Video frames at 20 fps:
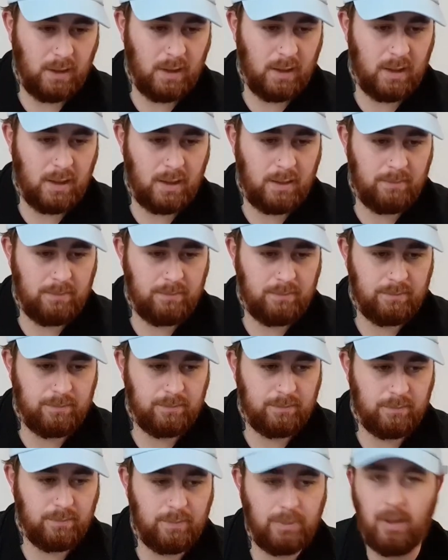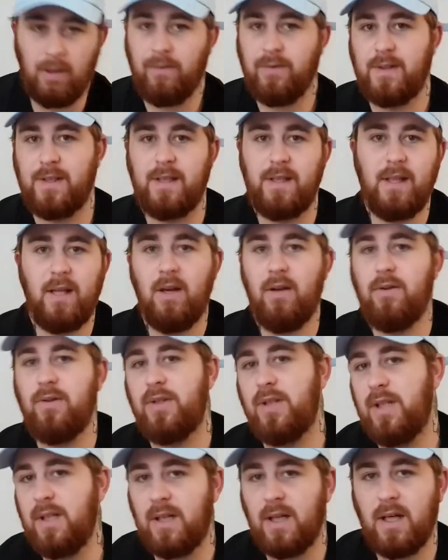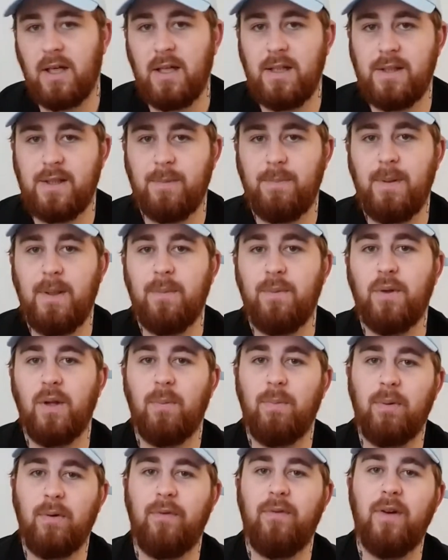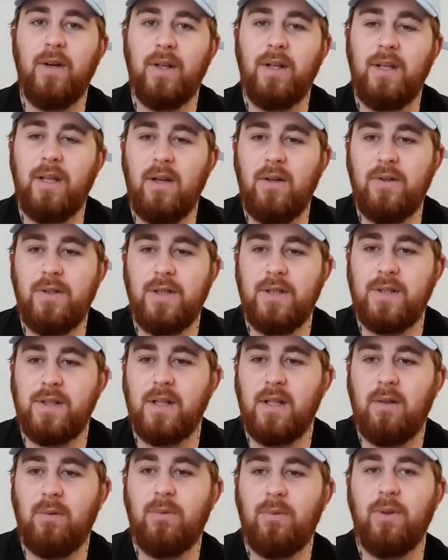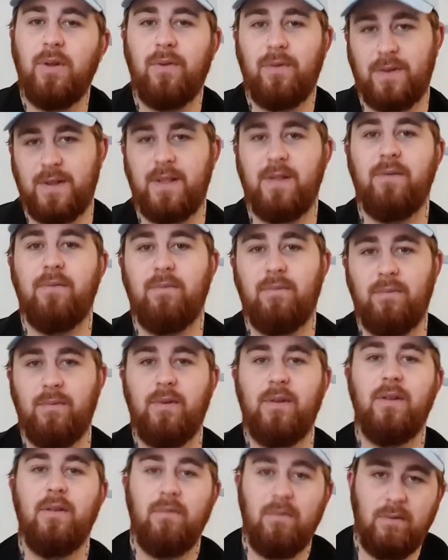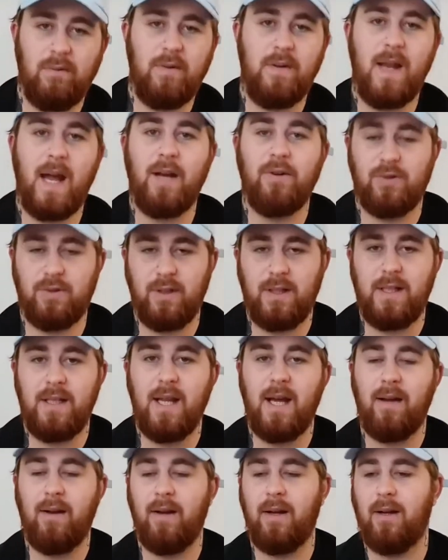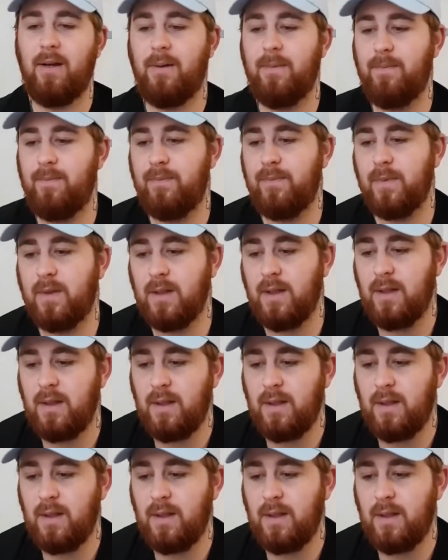Um, but obviously the OG guys, the people that prefer the OG style will obviously naturally na um,